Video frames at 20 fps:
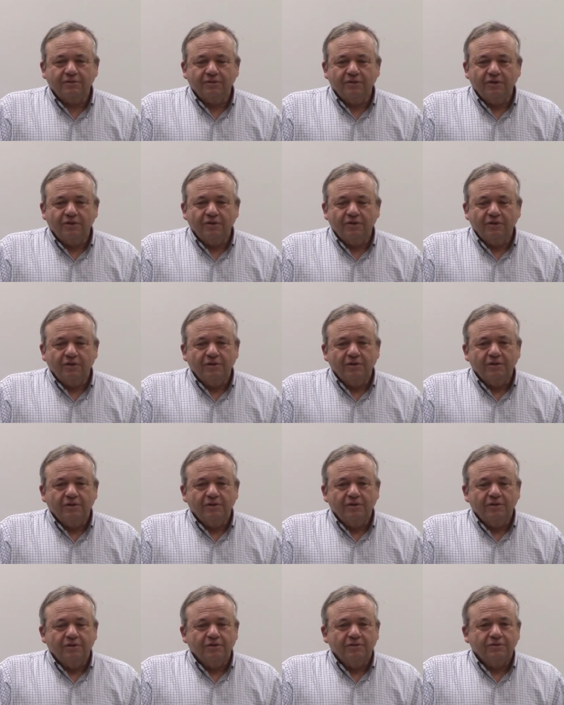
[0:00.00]

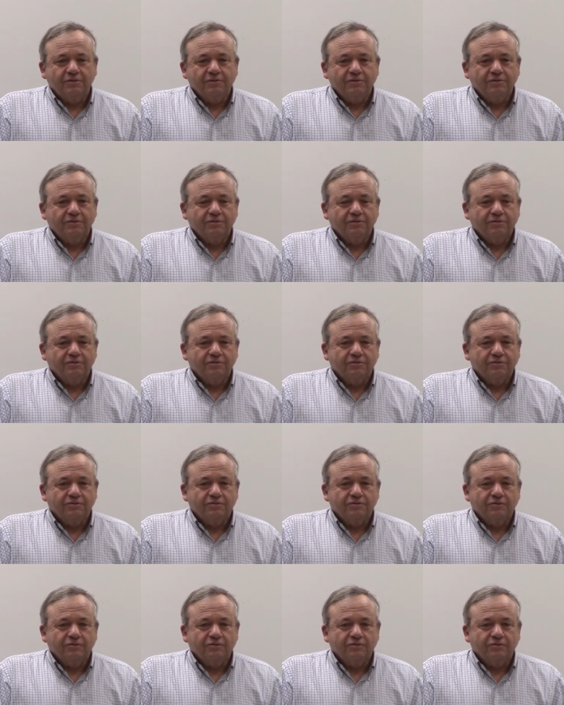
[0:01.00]
(silence)